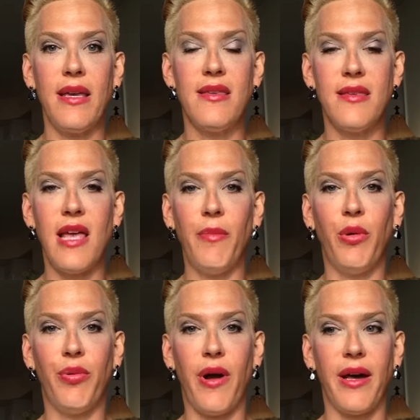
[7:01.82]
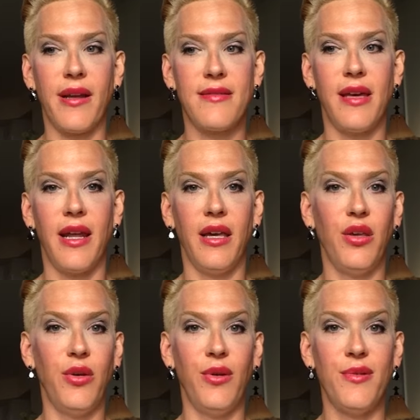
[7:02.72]
staple products that I
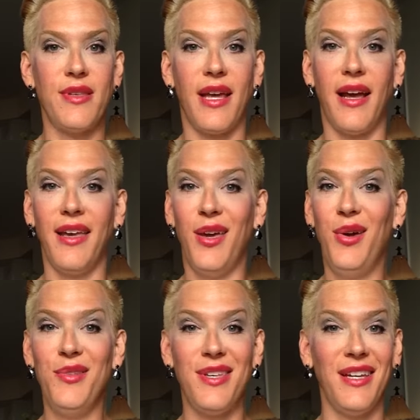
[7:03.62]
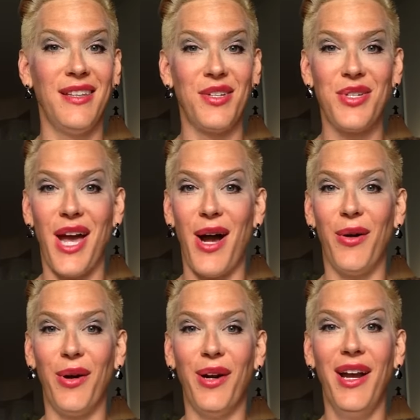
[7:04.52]
use, and I use it in the
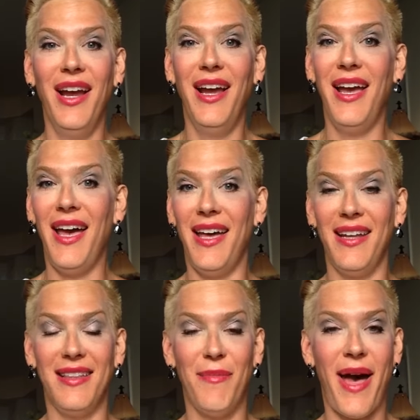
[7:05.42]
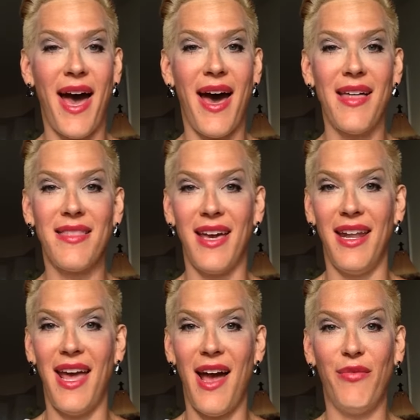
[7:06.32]
shower and in the bath
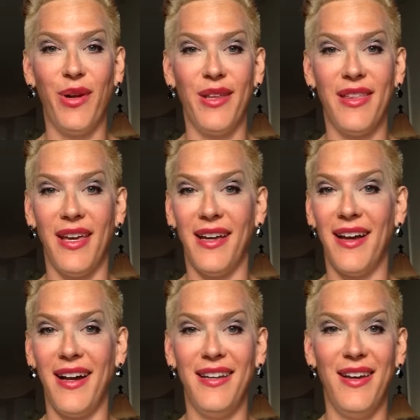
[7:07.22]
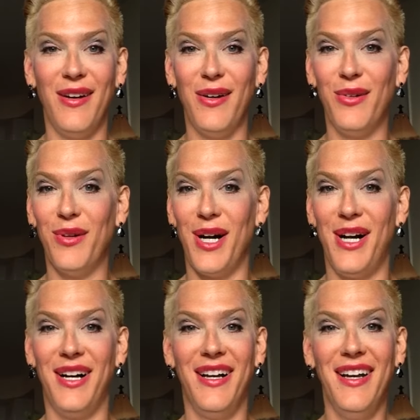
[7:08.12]
and everything. I know
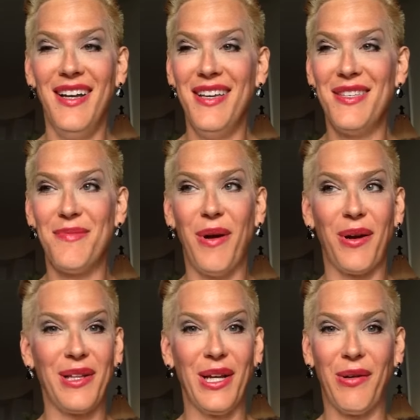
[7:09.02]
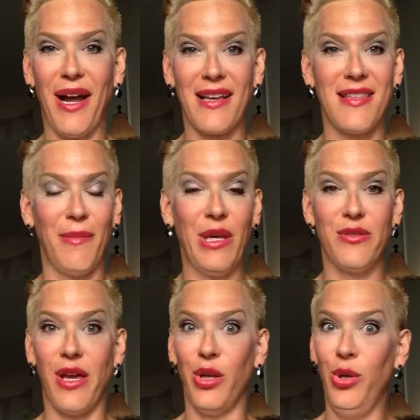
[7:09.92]
Sparkly cracks up.
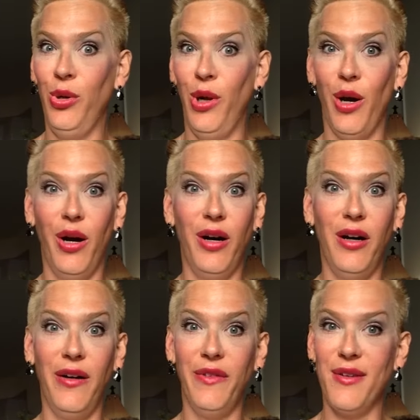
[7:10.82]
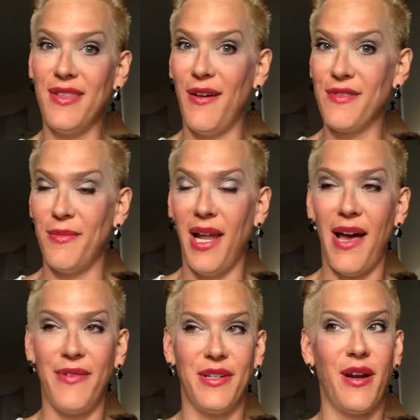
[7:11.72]
He's like, you love yourself some
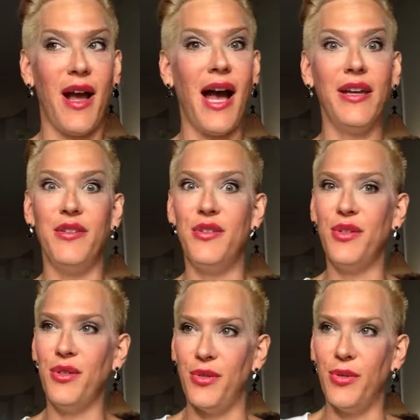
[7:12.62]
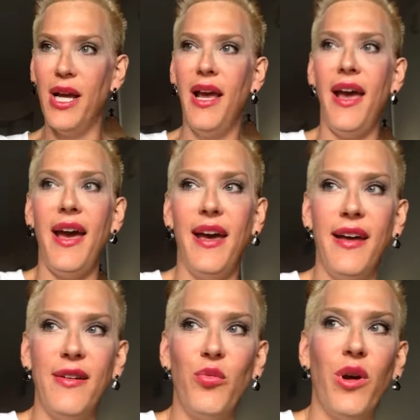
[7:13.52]
lavender. I do.
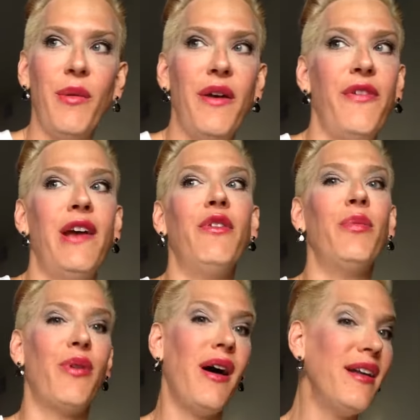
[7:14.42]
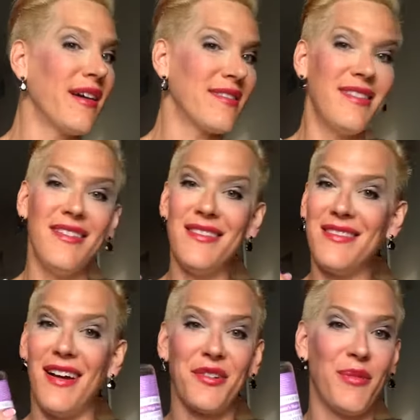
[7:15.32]
And one of my favorite products is
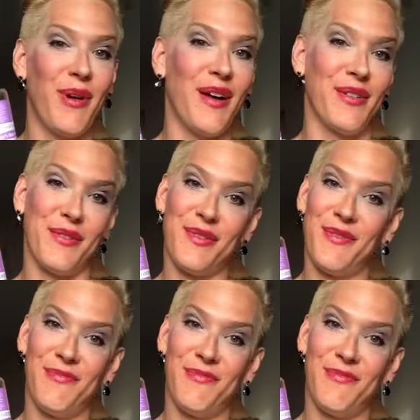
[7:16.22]
Dr. Bronner's.